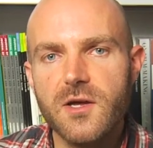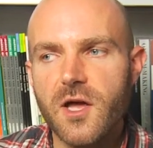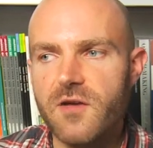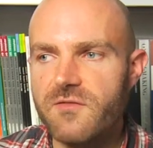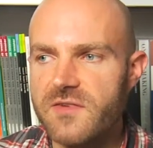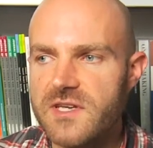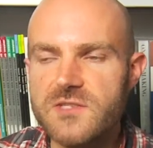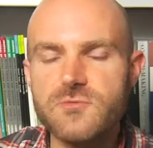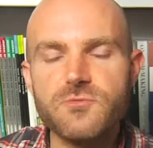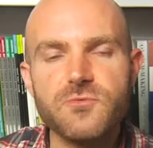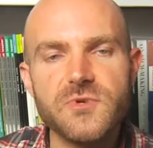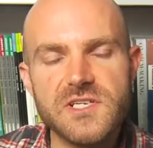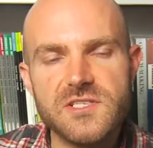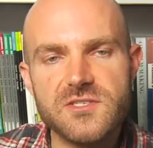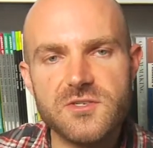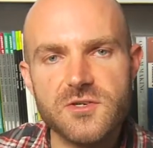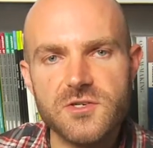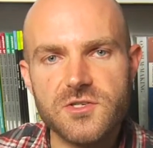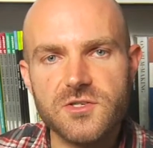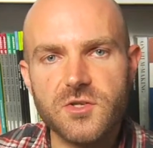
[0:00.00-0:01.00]
and these
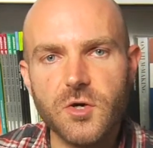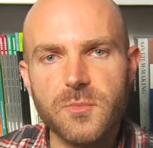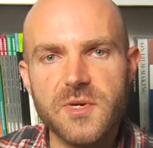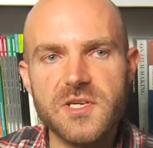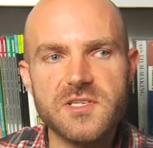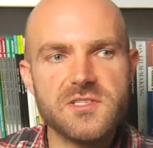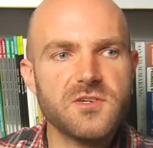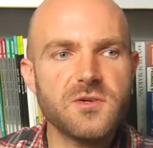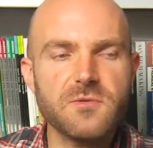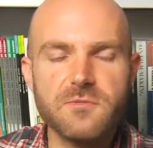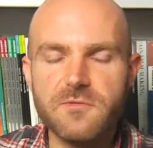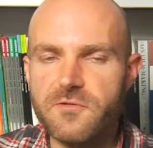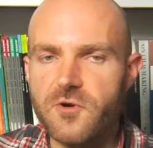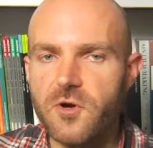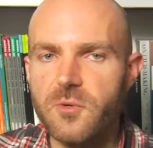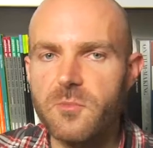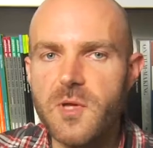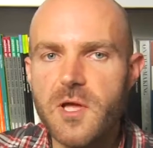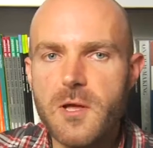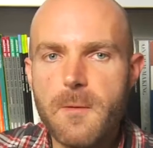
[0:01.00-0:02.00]
research topics come
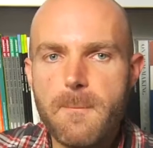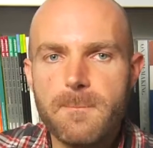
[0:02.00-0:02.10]
from